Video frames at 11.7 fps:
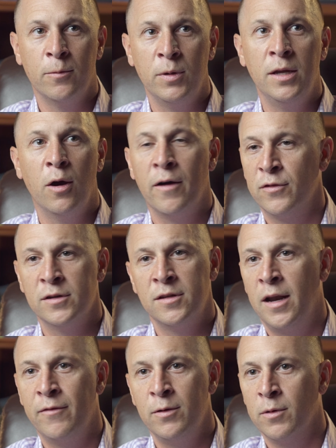we offer it
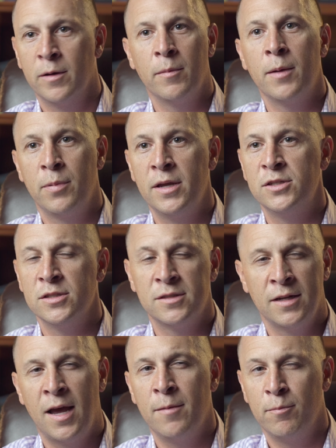to every one of my patients,
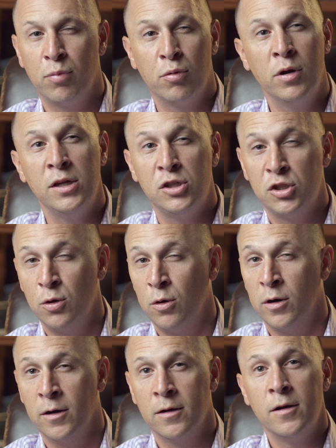and I'm pretty
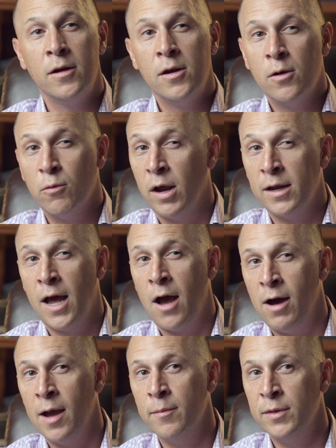sure right now
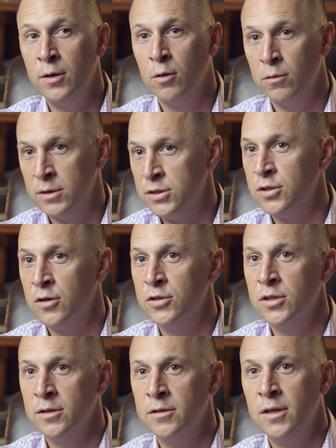I'm the only
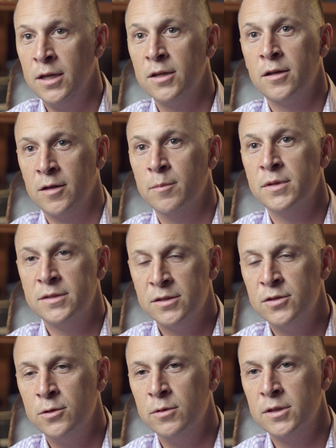surgeon in Columbus
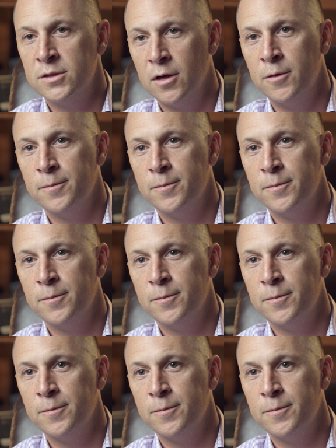that's doing so.